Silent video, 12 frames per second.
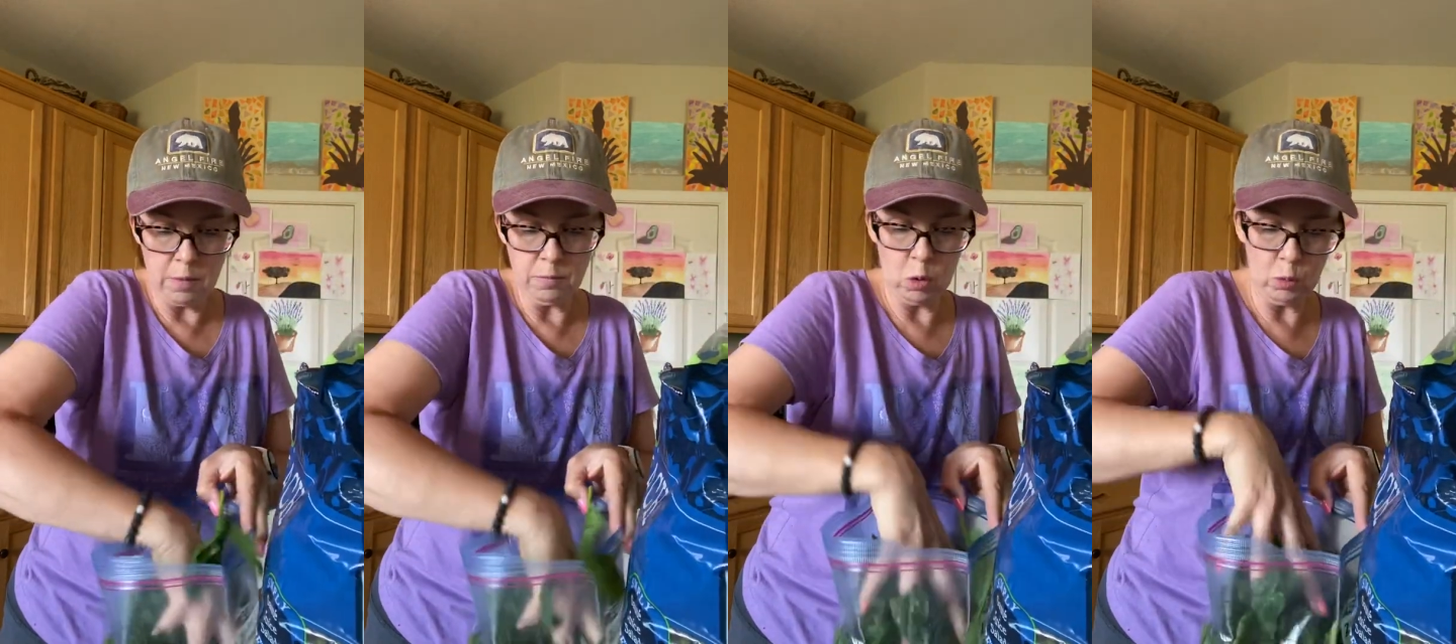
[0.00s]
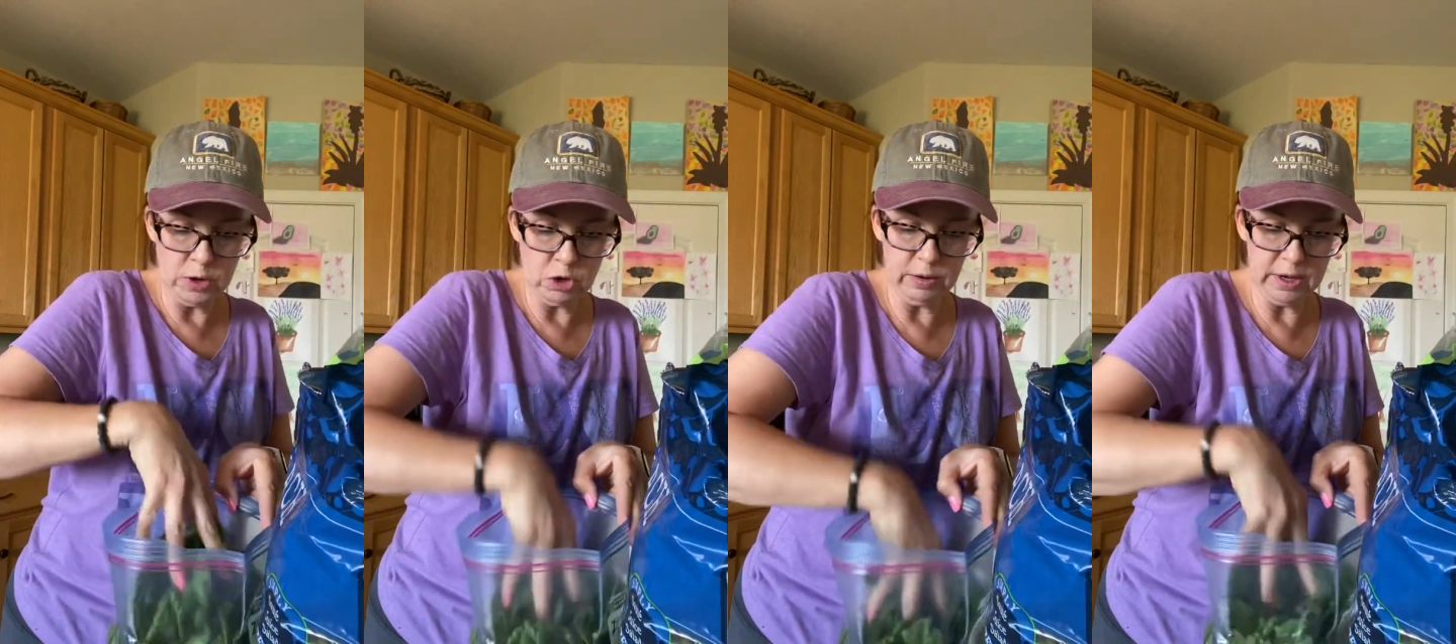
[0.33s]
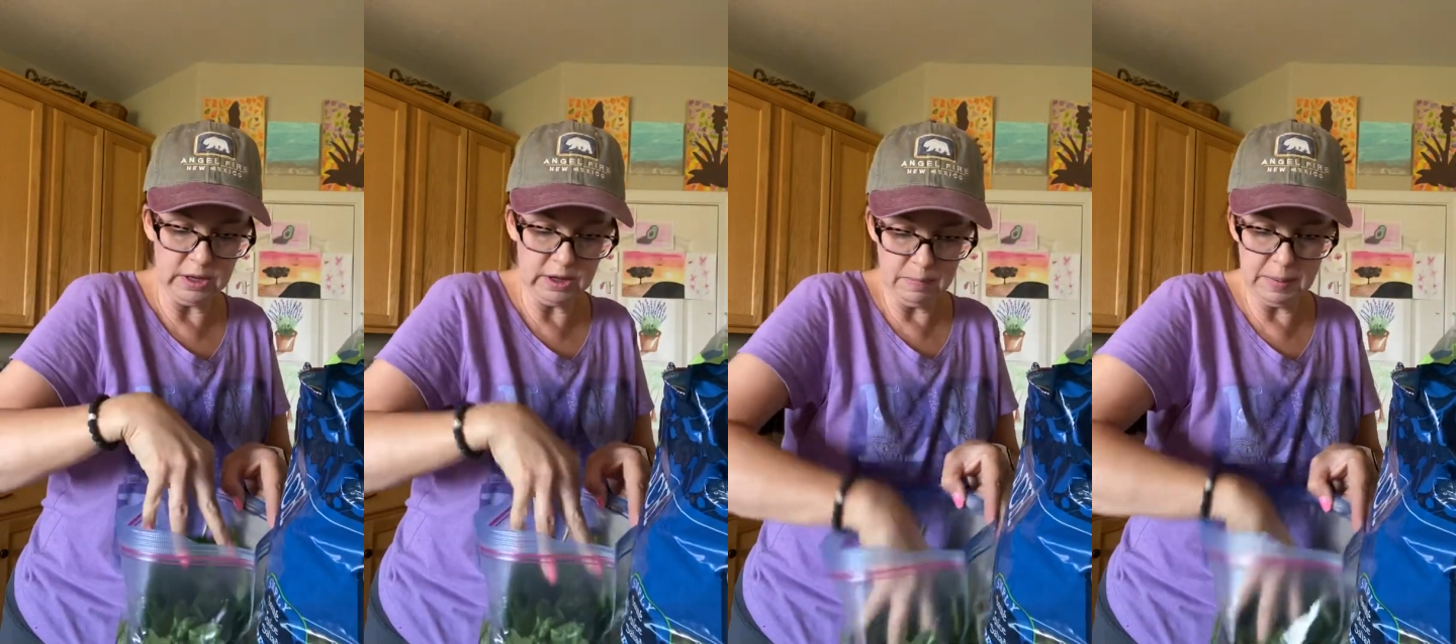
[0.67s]
when you
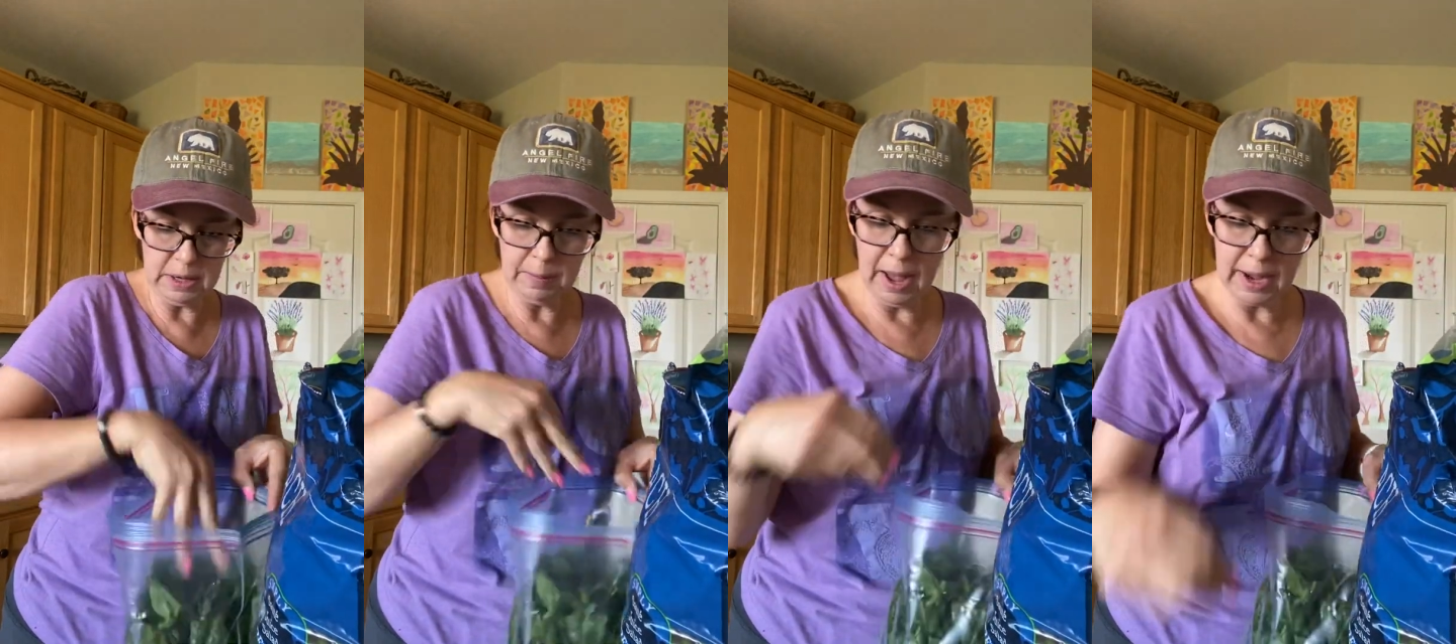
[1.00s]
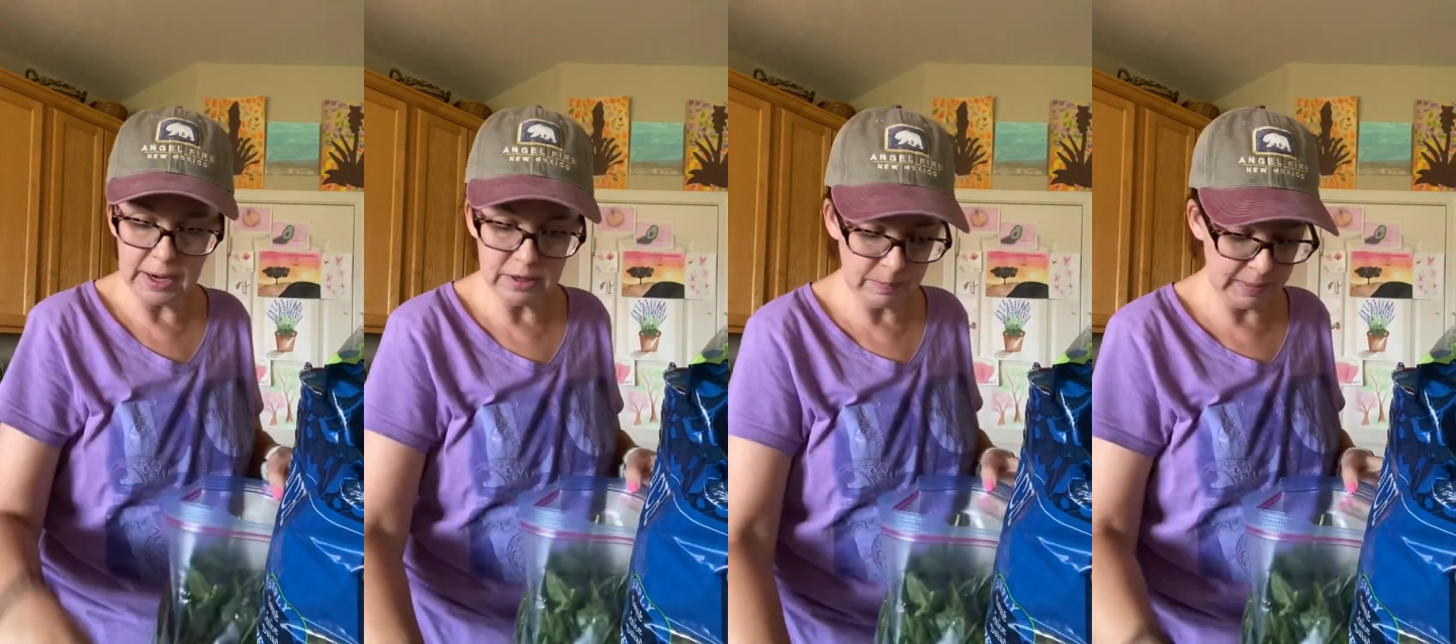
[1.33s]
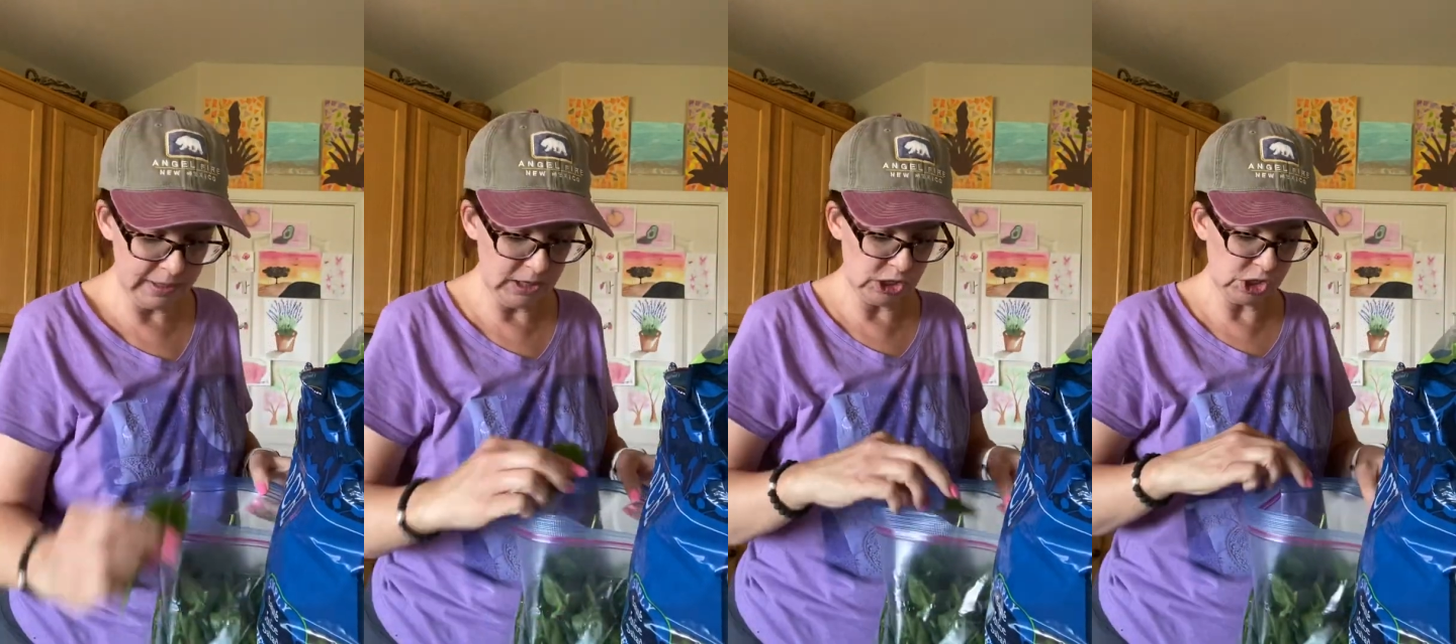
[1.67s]
get the big bag of
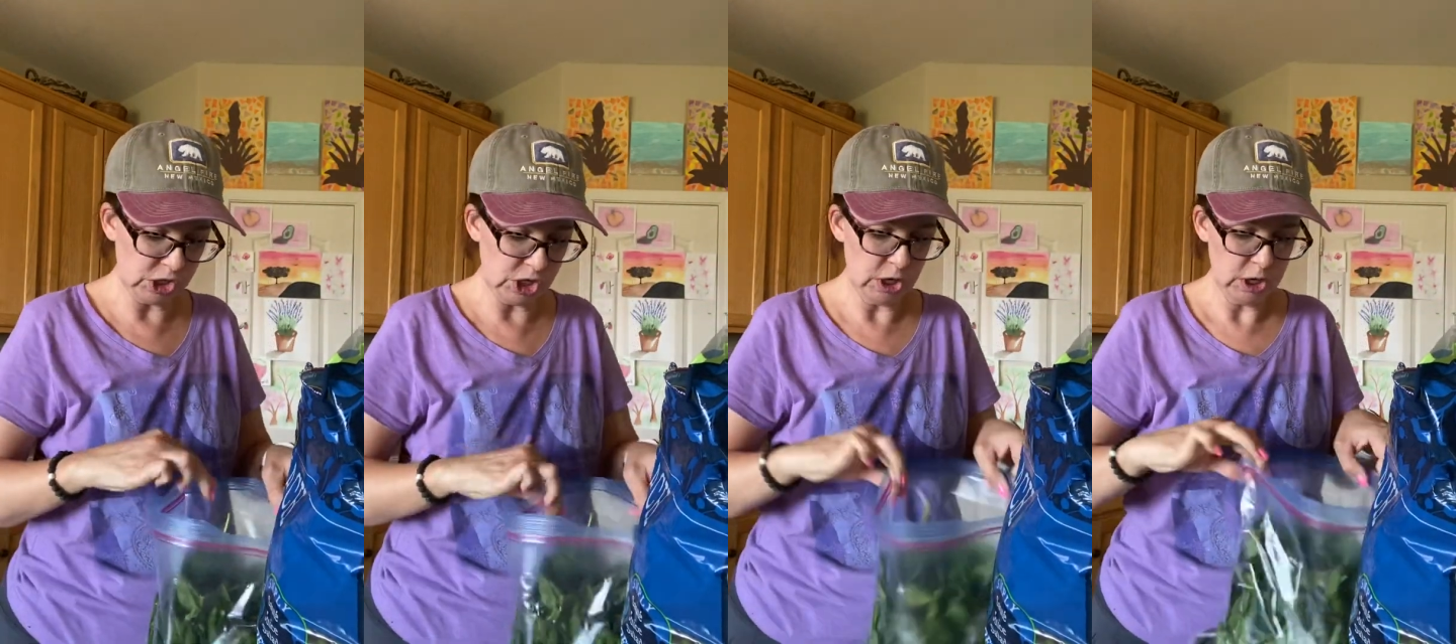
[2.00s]
spinach